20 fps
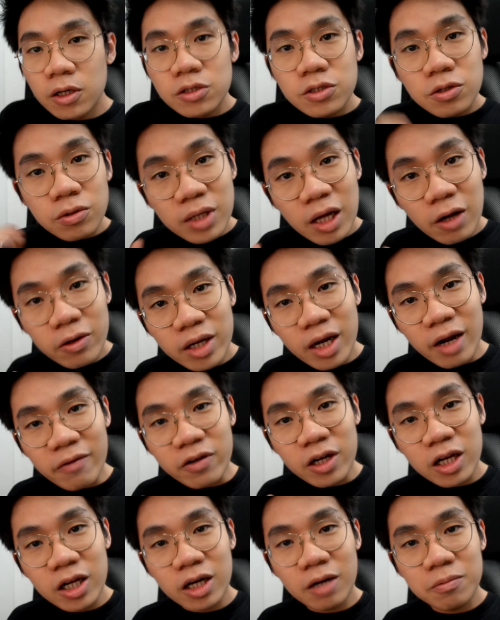So now that I've
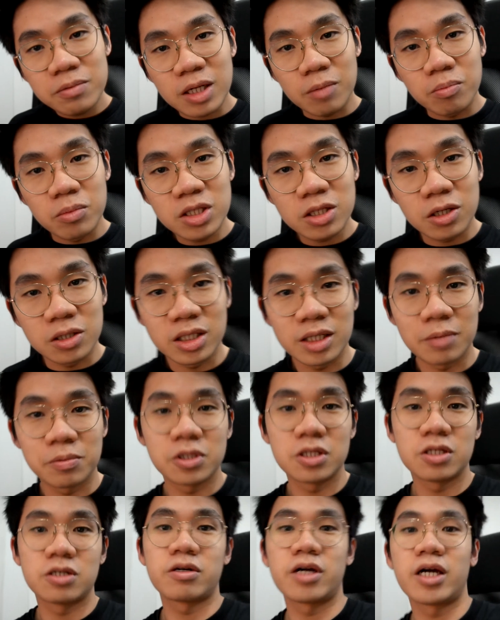cleared up some
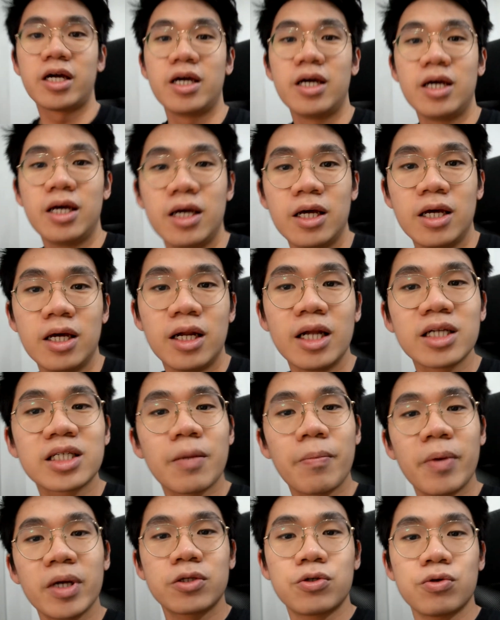misconceptions, right, let's get
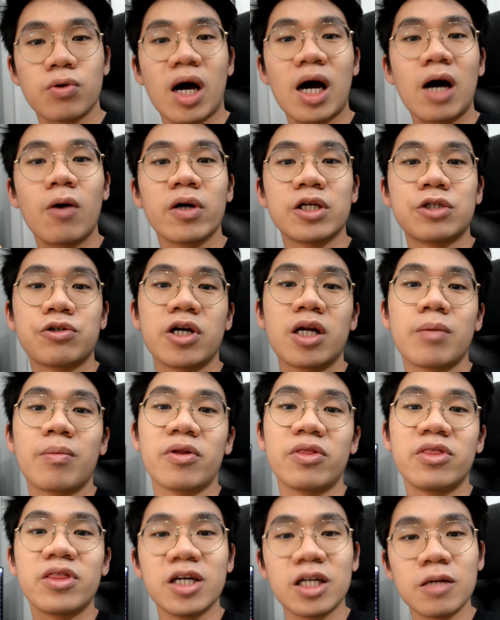back to how I trade
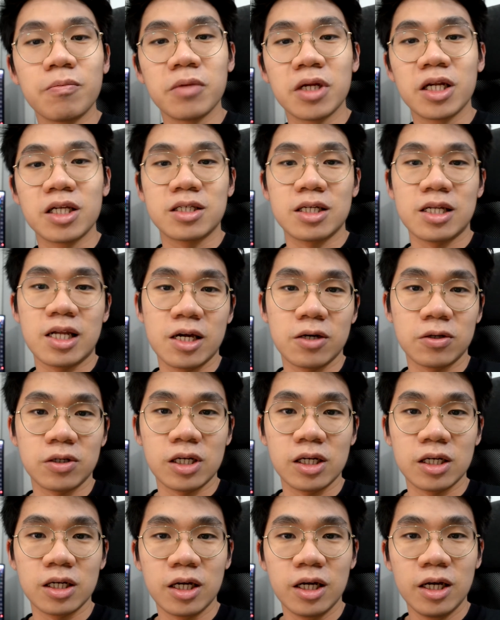about 30 minutes a day
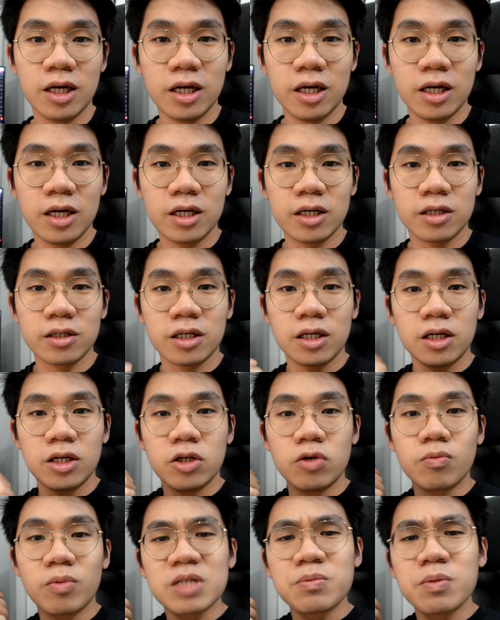only.
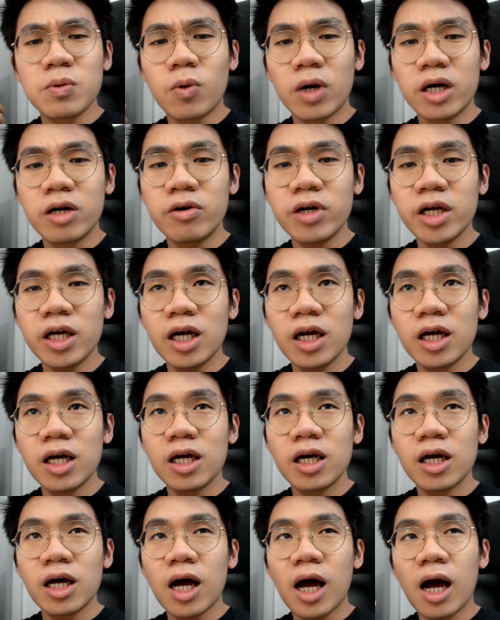You must be wondering,
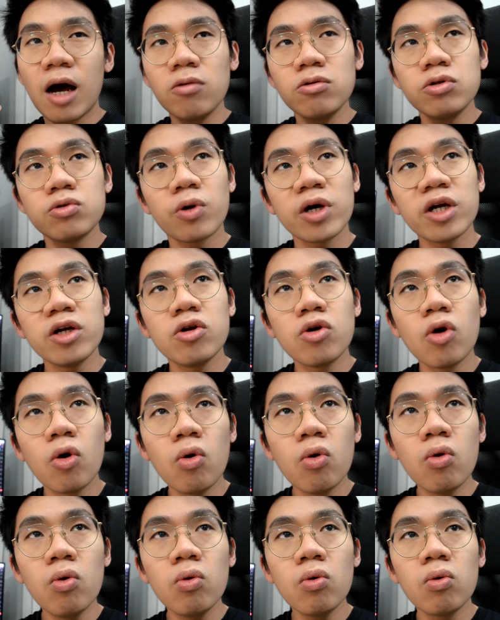how do I
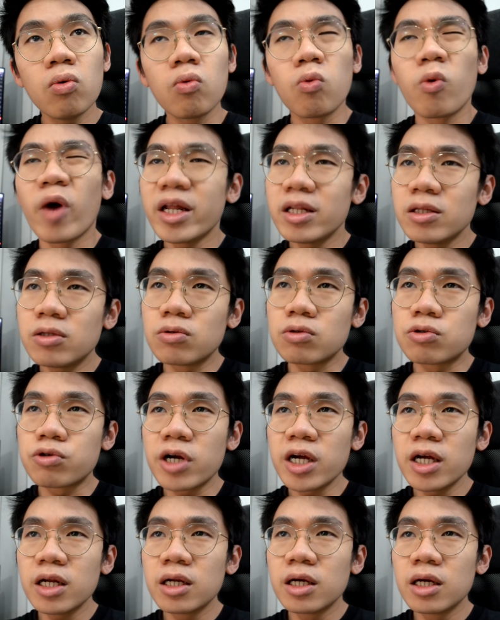know when to
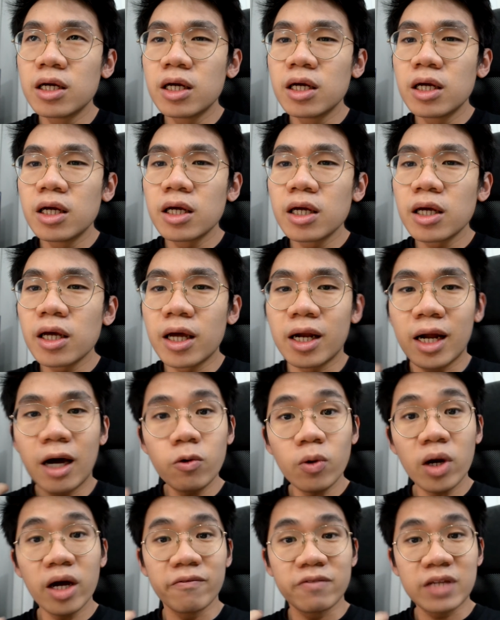trade? And how do
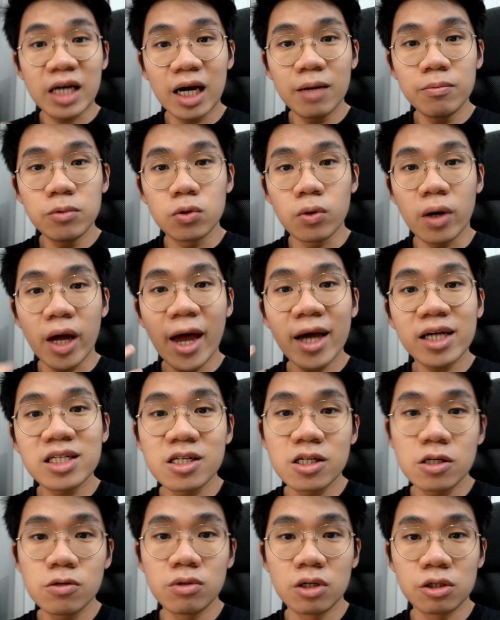I have time to
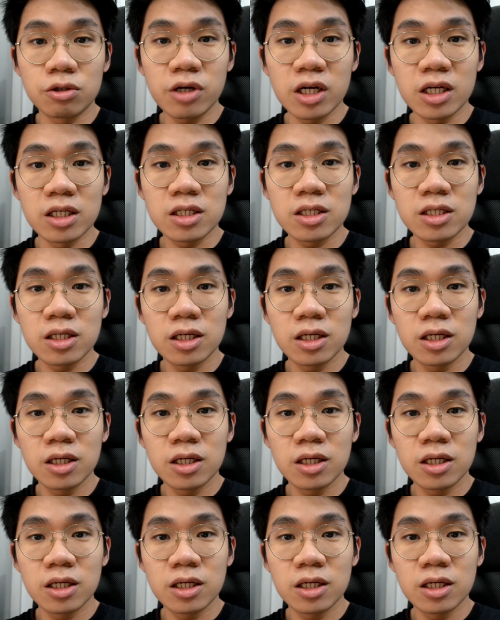execute the trades?